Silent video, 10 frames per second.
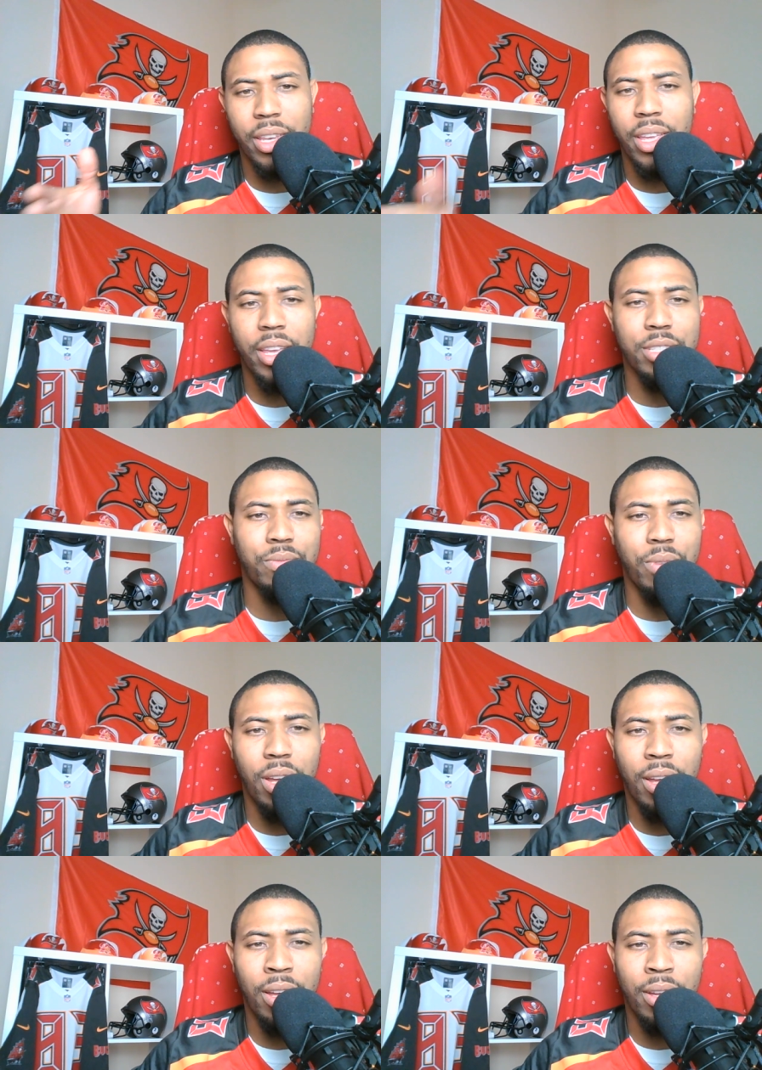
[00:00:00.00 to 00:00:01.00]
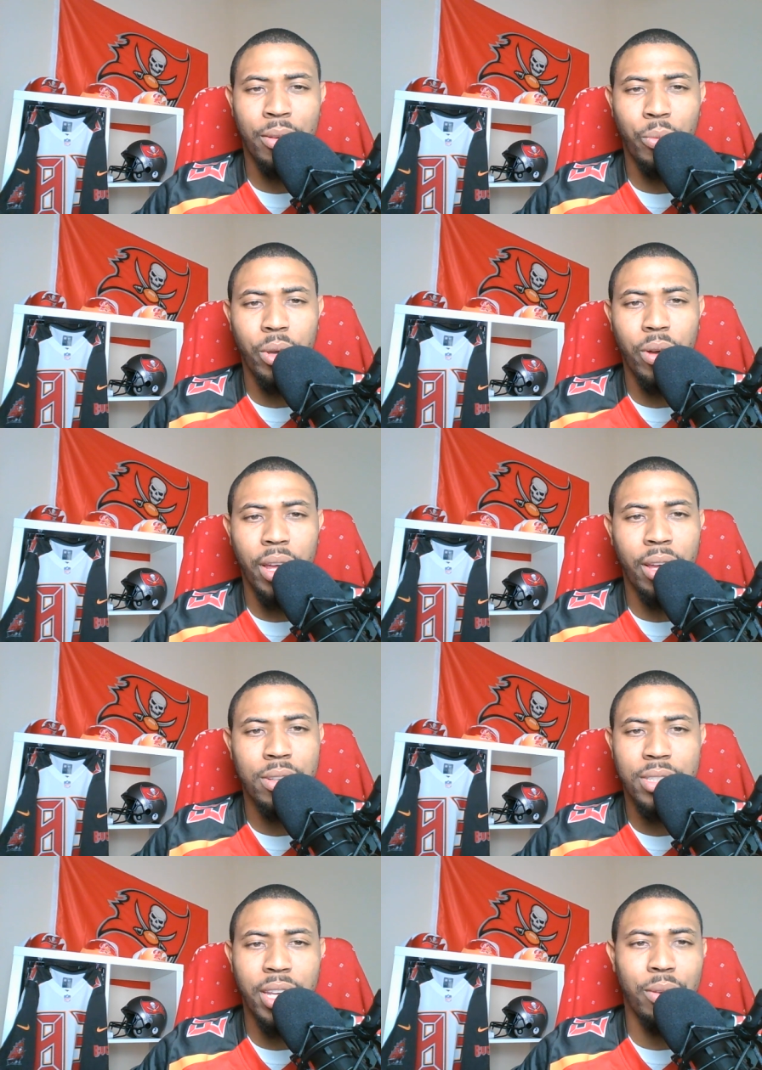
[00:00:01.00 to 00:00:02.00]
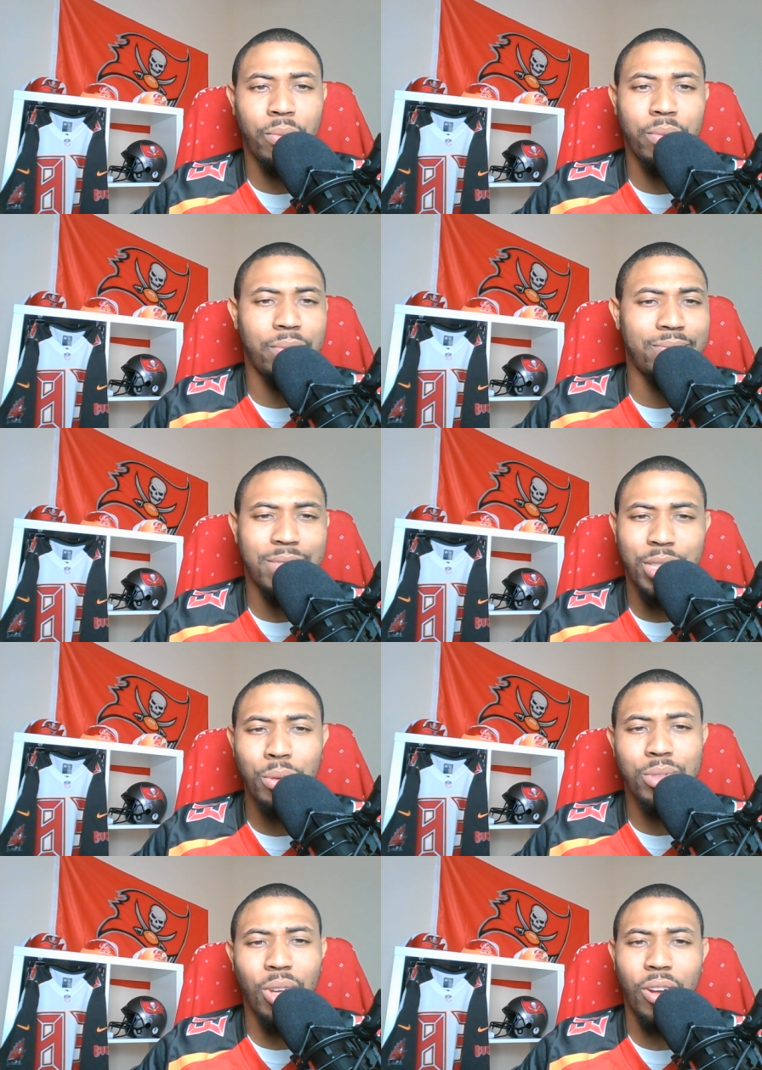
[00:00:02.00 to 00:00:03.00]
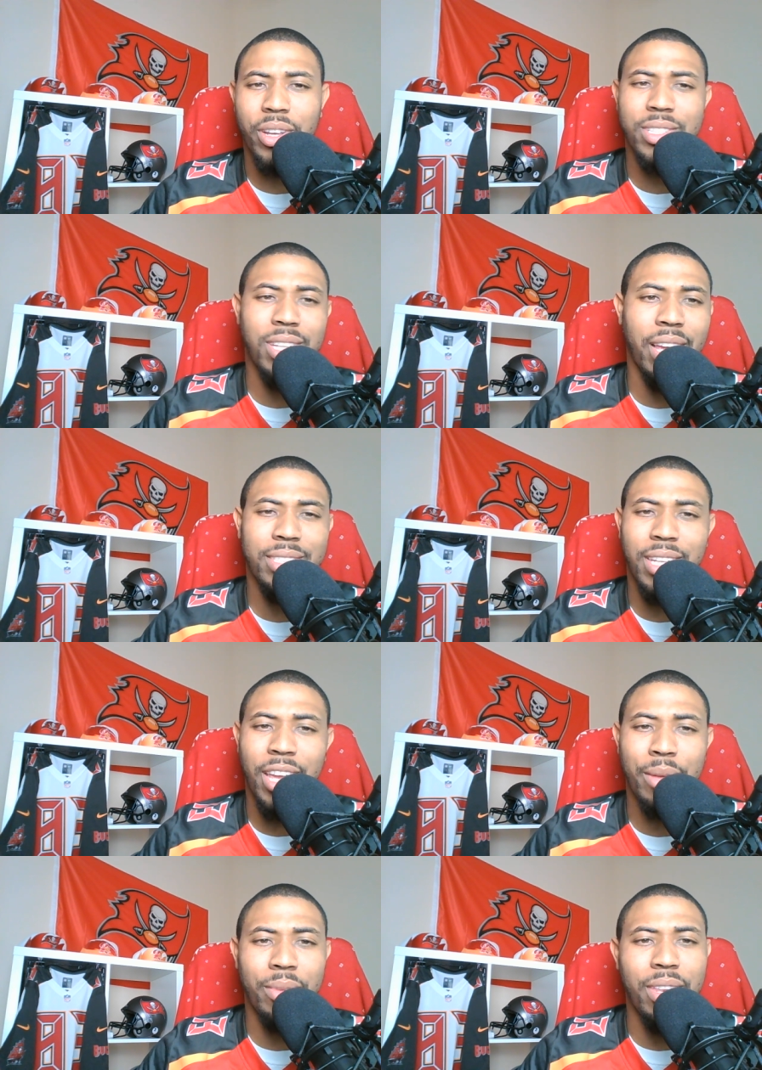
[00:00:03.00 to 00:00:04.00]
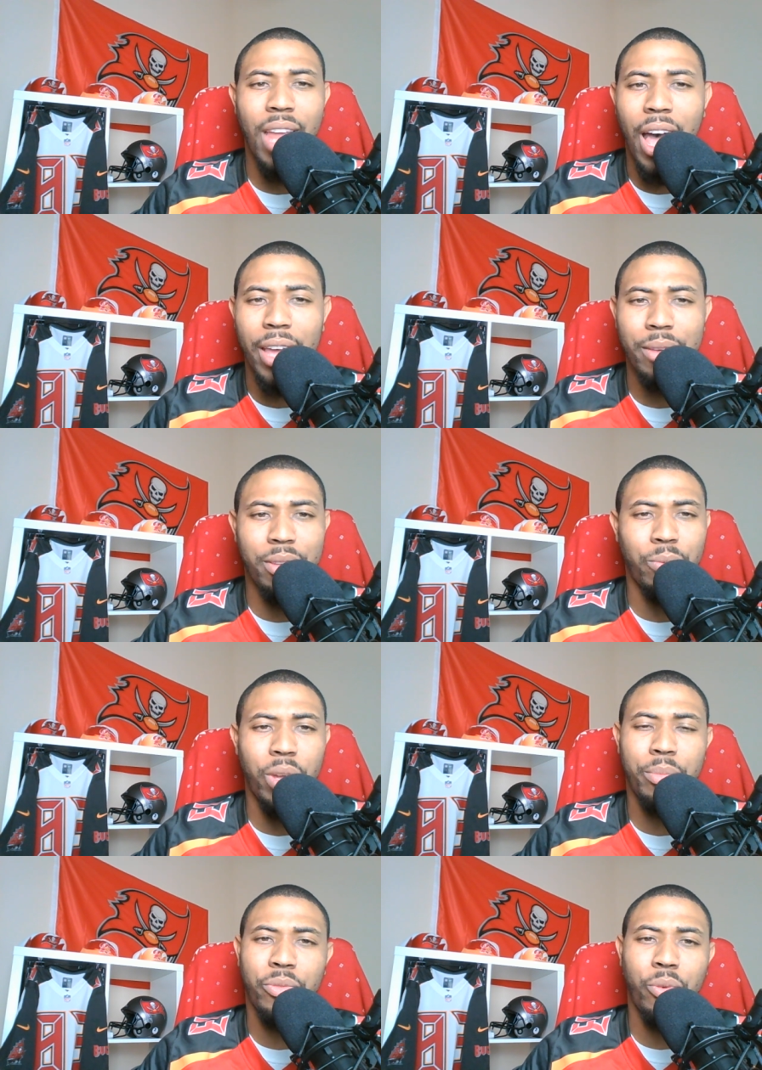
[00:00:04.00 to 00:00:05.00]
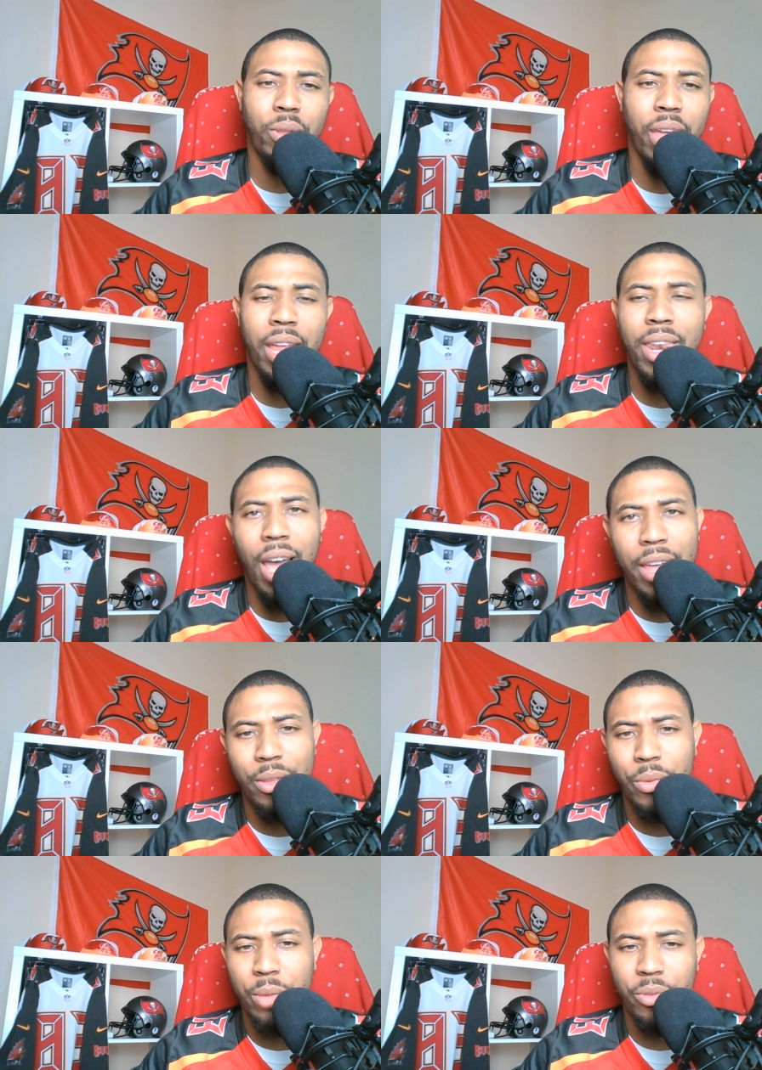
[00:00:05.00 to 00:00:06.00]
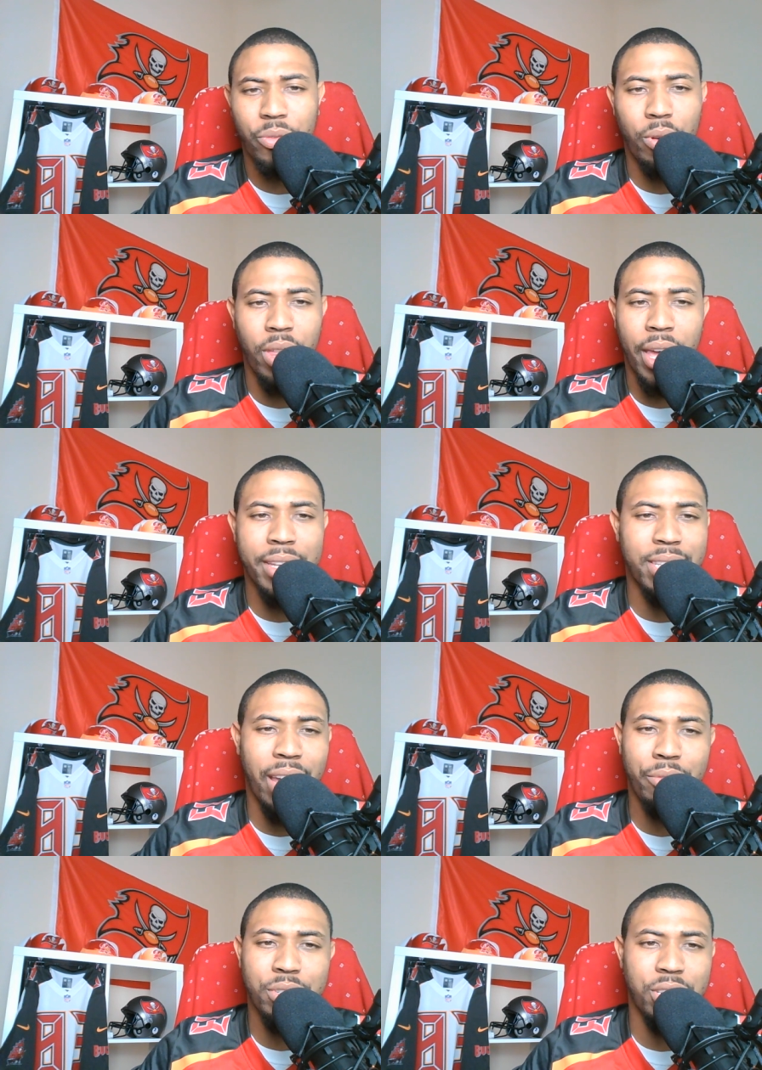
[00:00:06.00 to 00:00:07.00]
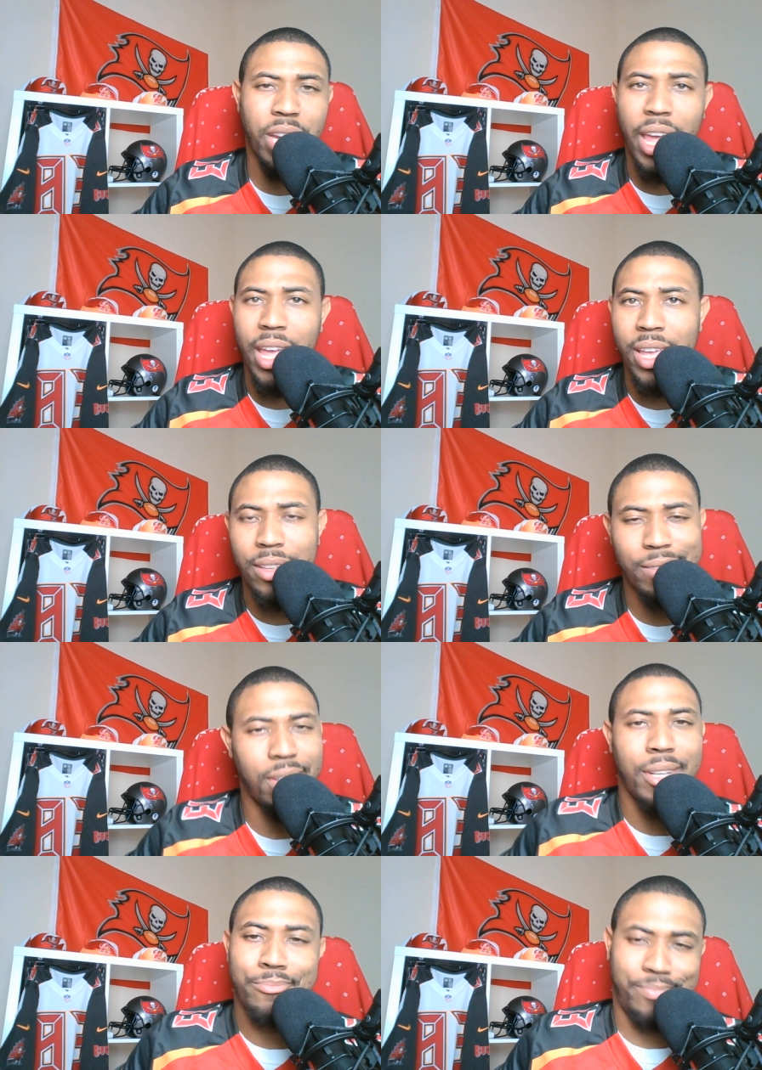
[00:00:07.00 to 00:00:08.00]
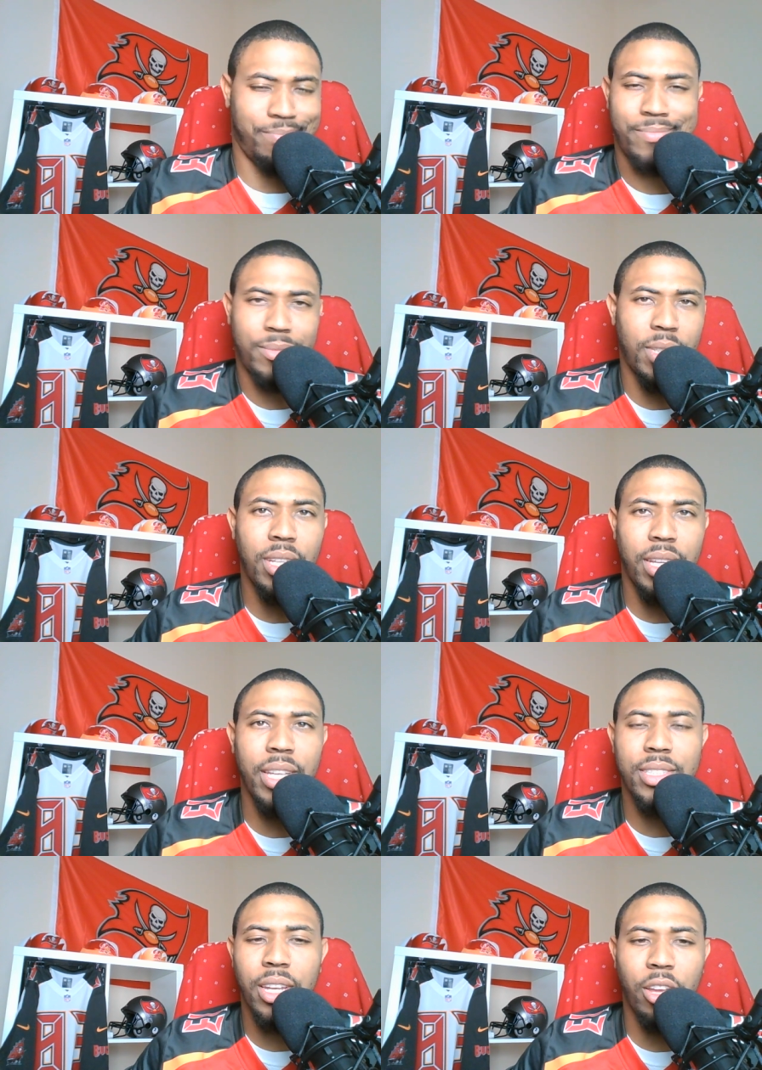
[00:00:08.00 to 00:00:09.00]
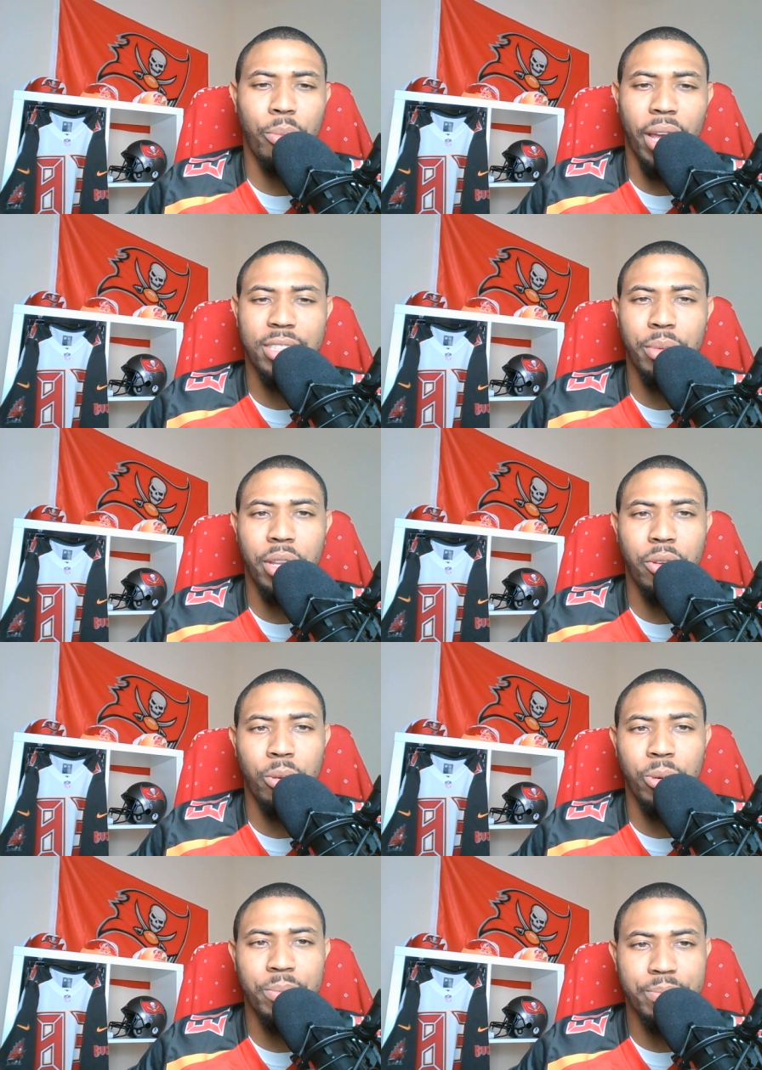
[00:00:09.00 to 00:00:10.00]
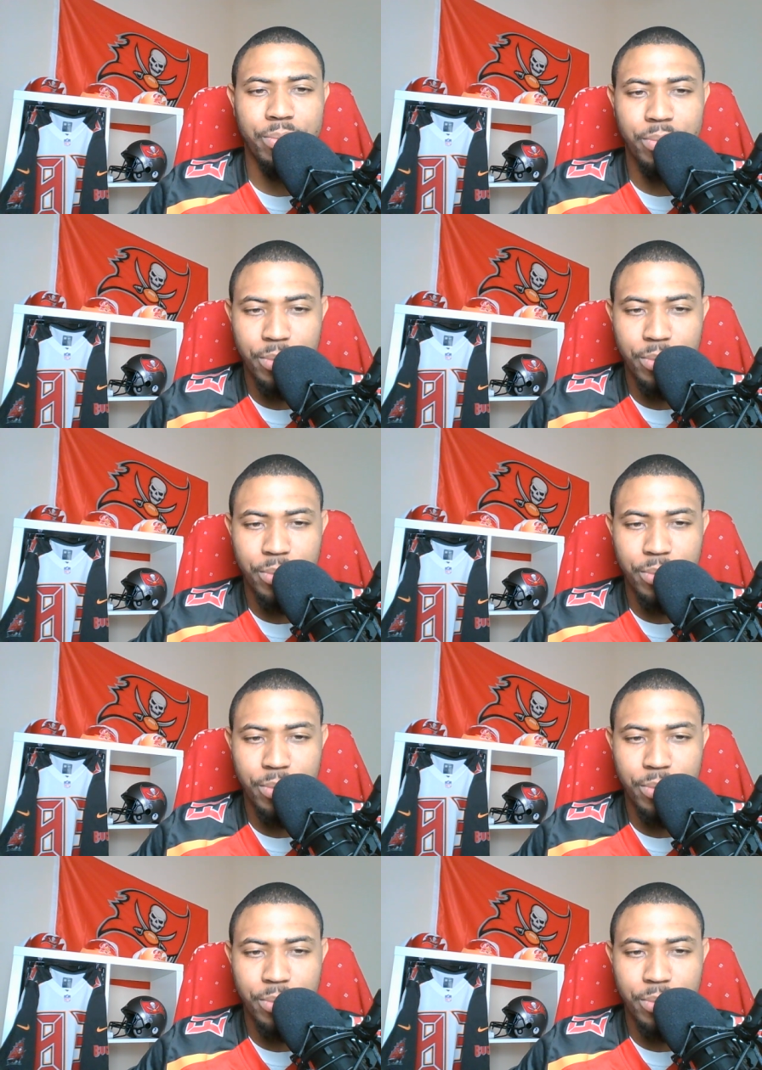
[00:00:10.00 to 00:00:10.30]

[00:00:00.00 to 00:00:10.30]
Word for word: into his uh, wheelhouse. He had two targets last game, nine the week before that, nine the week before that. He's averaging eight. He's going to go back to being normal.